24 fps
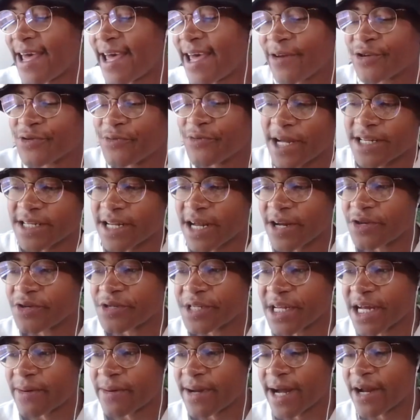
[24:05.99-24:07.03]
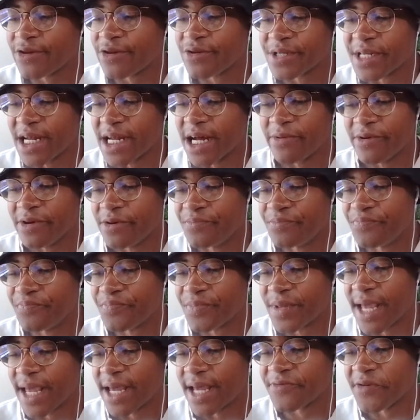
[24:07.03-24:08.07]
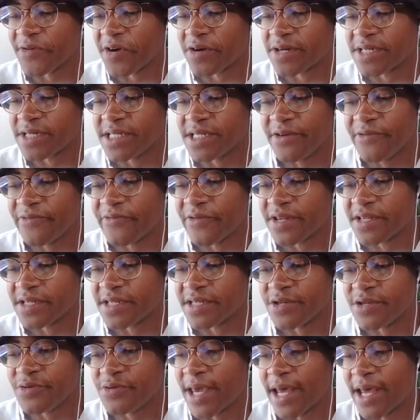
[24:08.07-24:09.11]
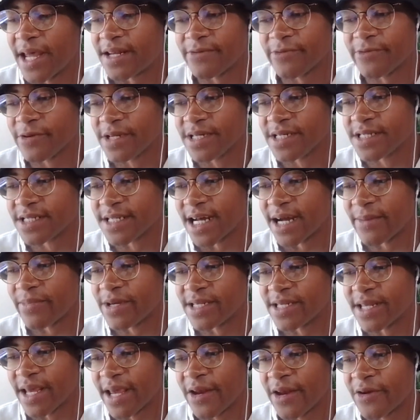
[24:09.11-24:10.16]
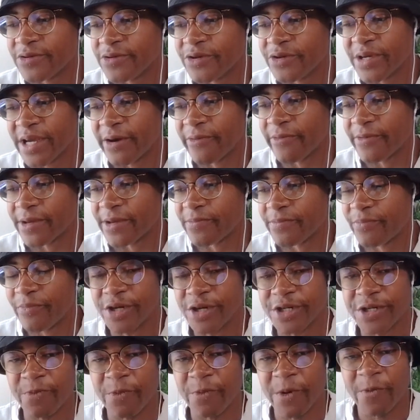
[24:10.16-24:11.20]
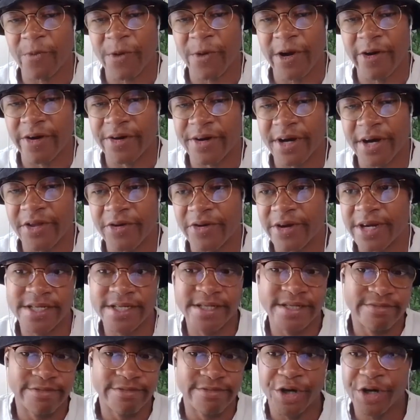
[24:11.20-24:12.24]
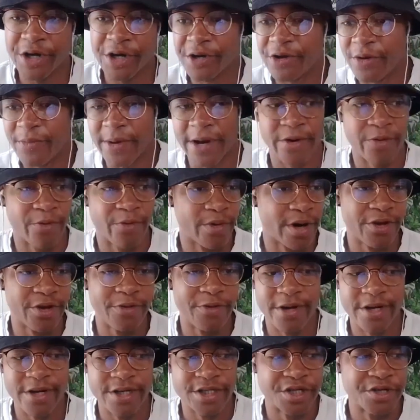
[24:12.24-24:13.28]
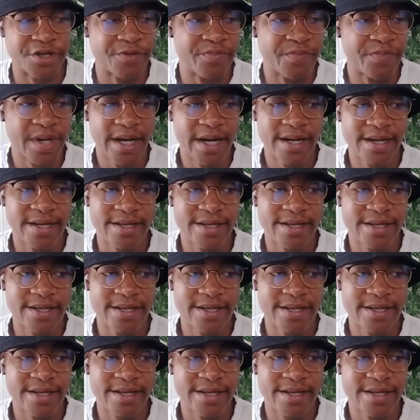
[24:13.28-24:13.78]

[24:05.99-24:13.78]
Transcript: Handles wise, how do you stop? How do you stop him? As far as defense, you can't really stop his handles. You can't really push him one way or another. He's good no matter where you push him.